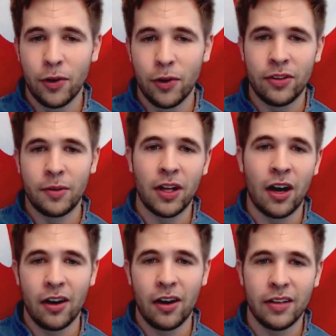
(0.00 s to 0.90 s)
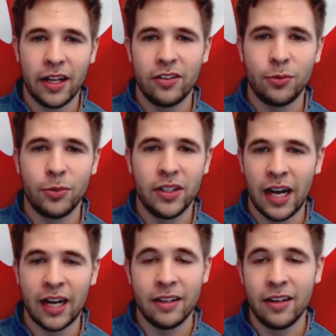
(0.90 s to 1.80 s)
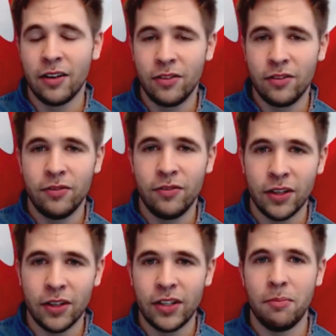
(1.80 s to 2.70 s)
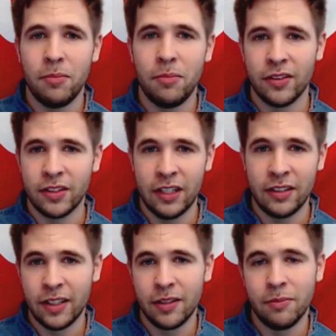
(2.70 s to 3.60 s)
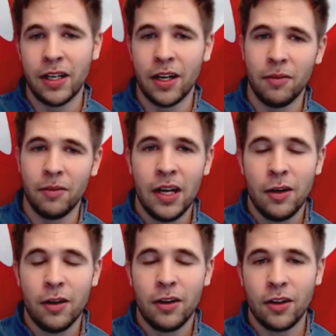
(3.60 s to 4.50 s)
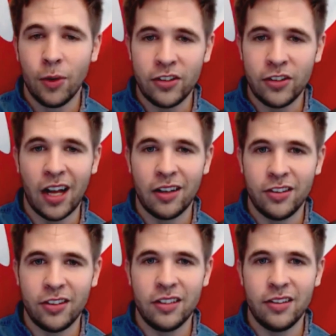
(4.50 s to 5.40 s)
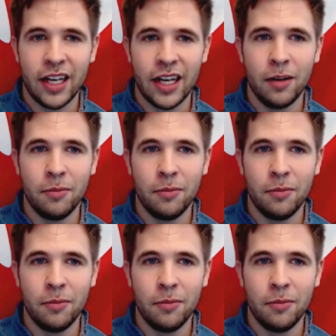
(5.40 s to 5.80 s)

some of the harder ledges I did not videotape because it did become quite challenging to get up.